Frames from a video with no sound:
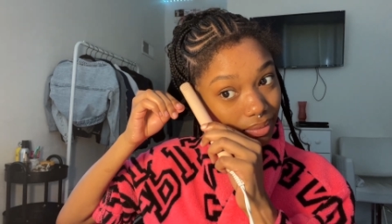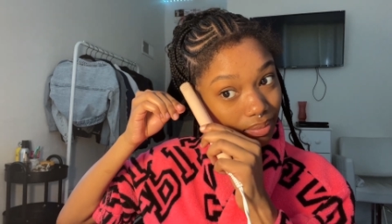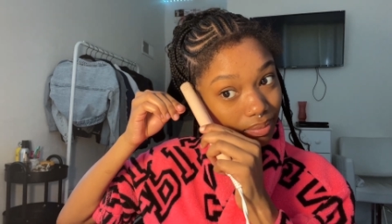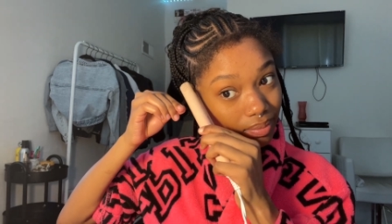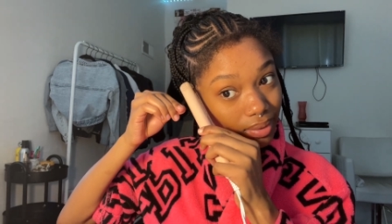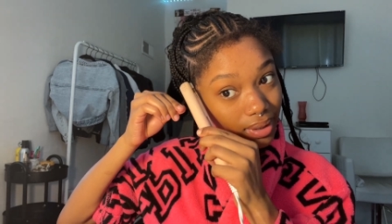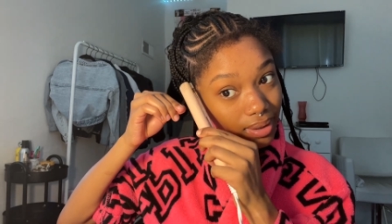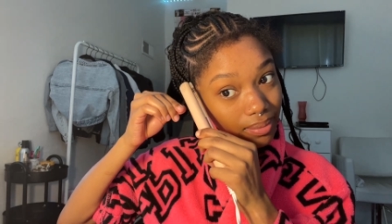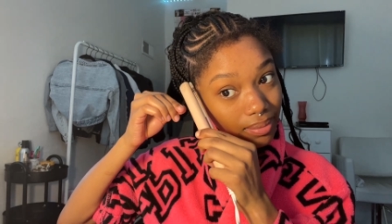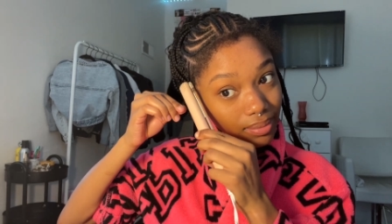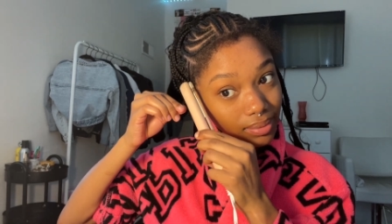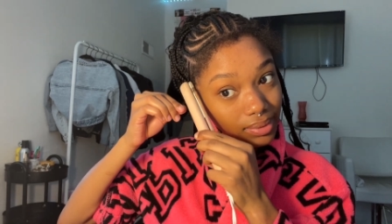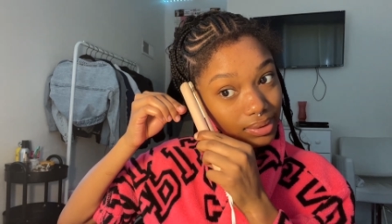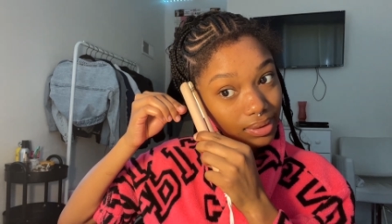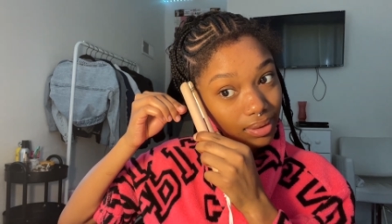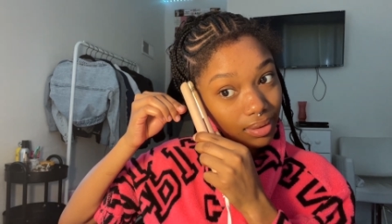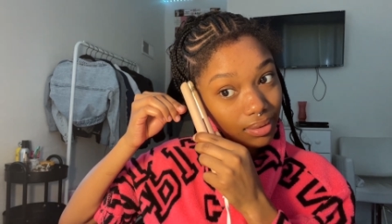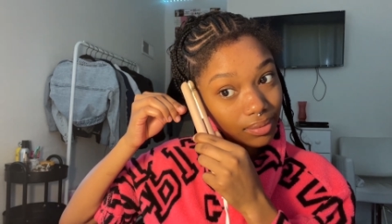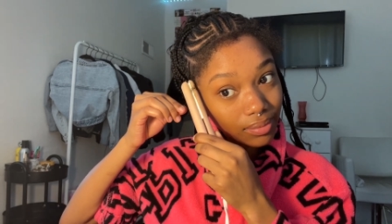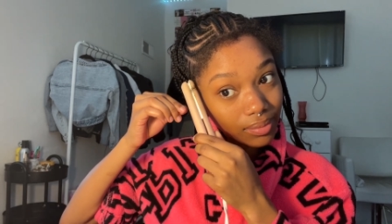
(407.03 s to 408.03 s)
people
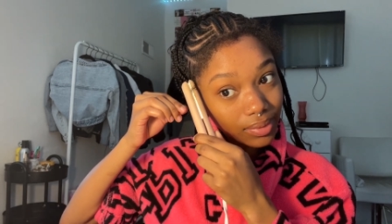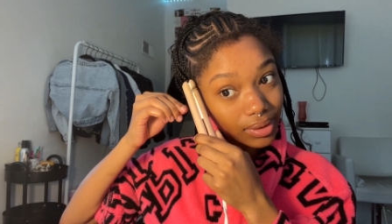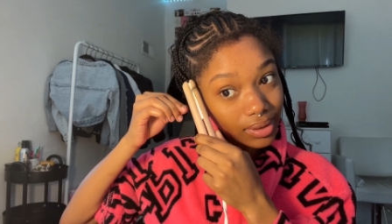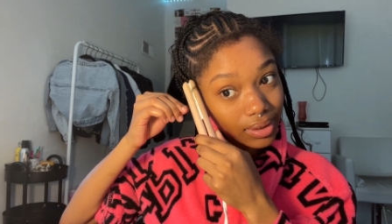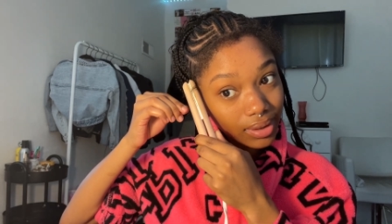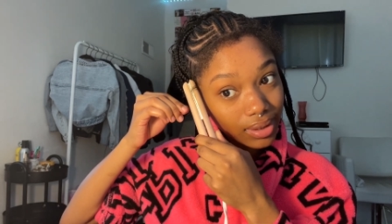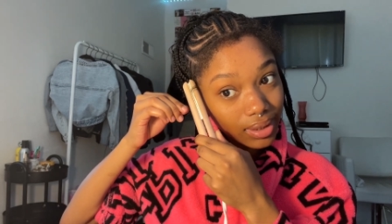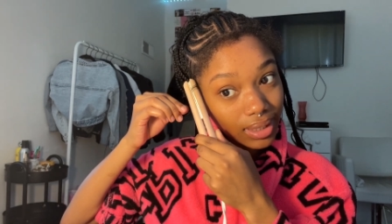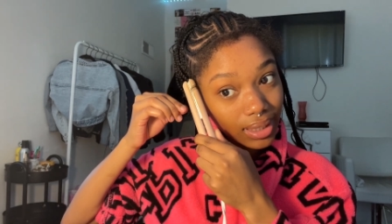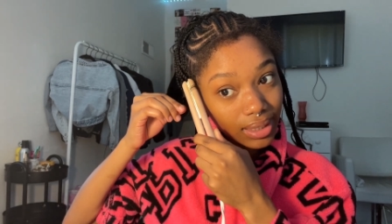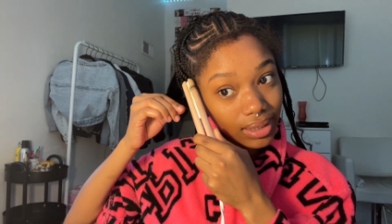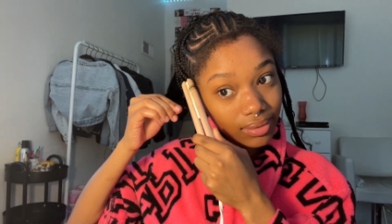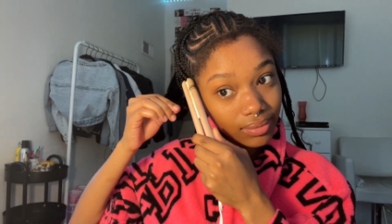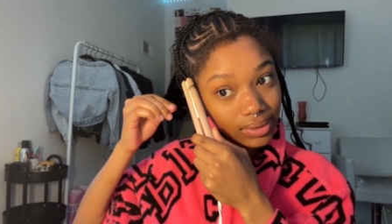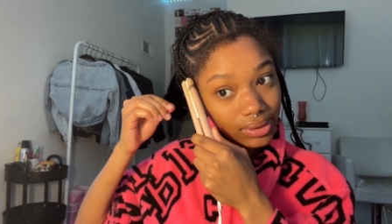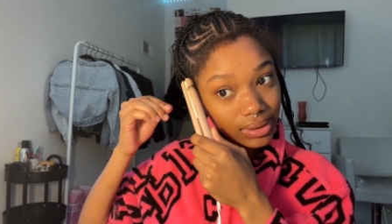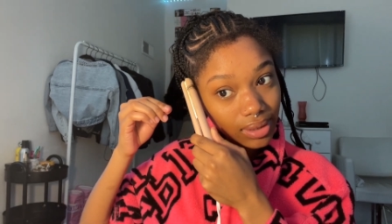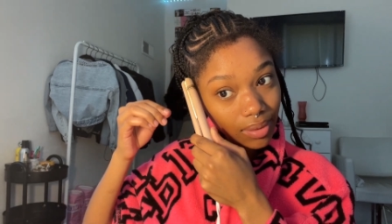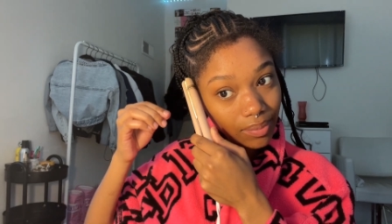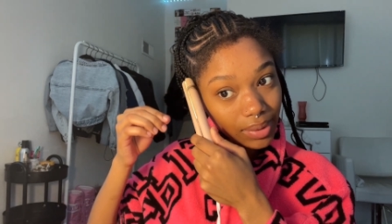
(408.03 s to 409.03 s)
so weird and it
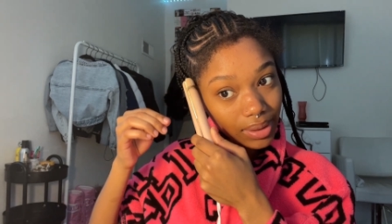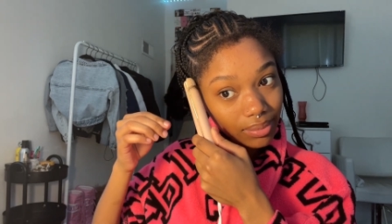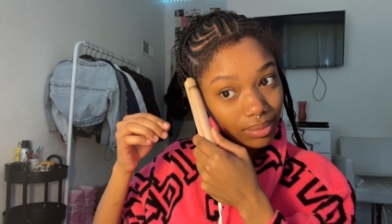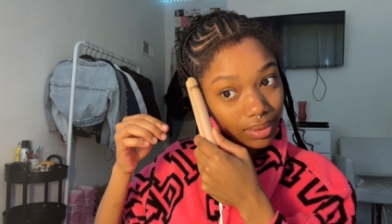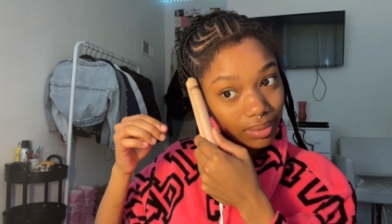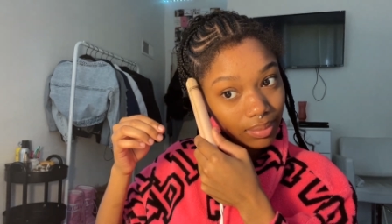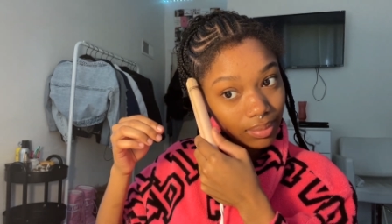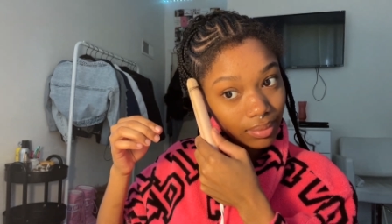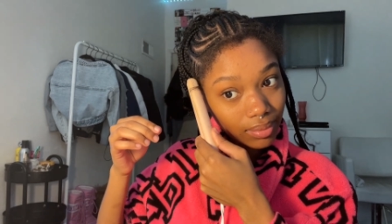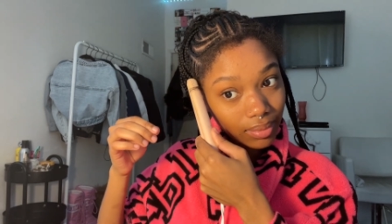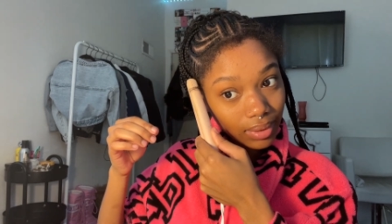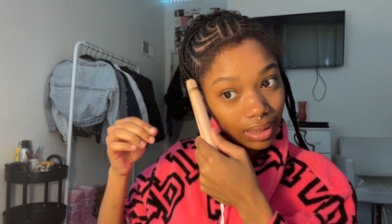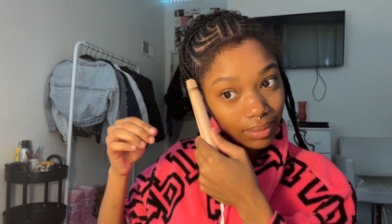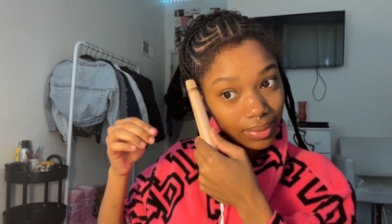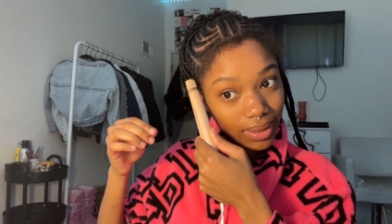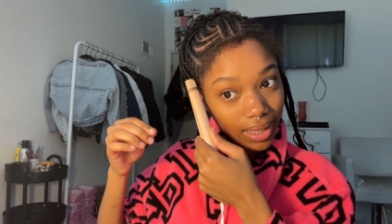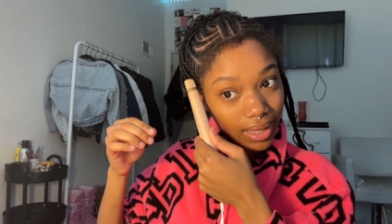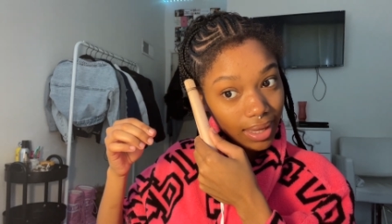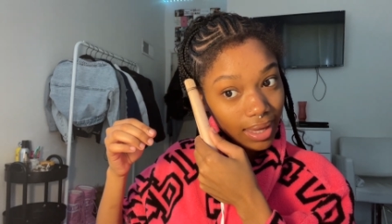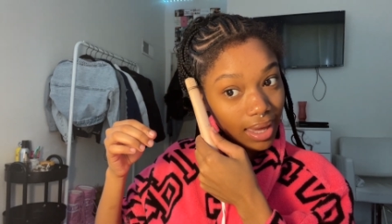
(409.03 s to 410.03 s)
was so many people i'm
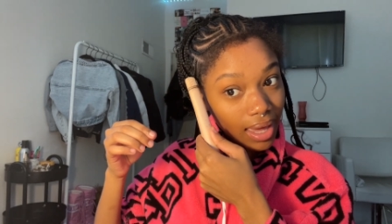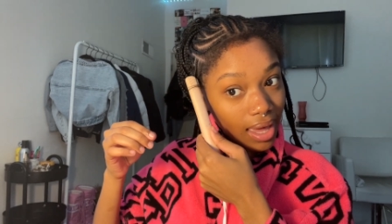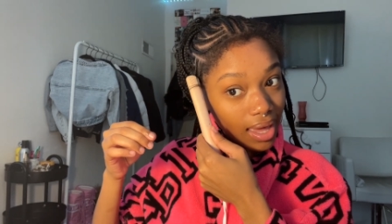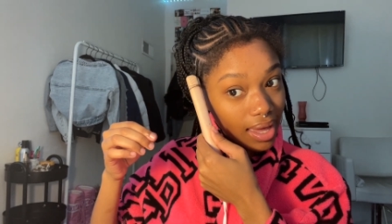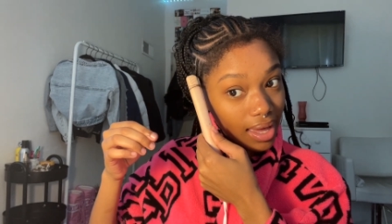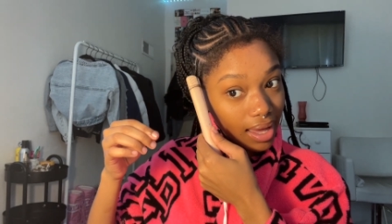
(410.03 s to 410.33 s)
like